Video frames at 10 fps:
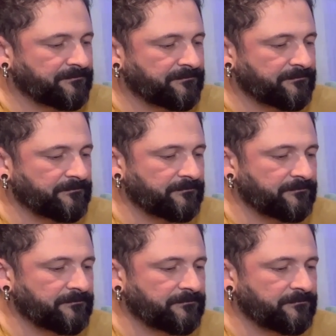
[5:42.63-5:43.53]

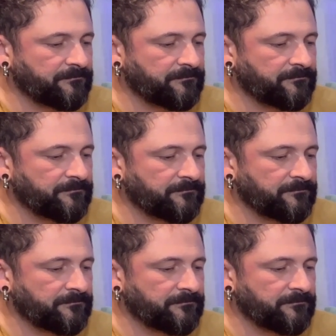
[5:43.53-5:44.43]

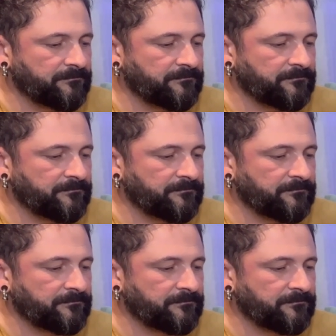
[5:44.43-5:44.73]
The person shown says nothing.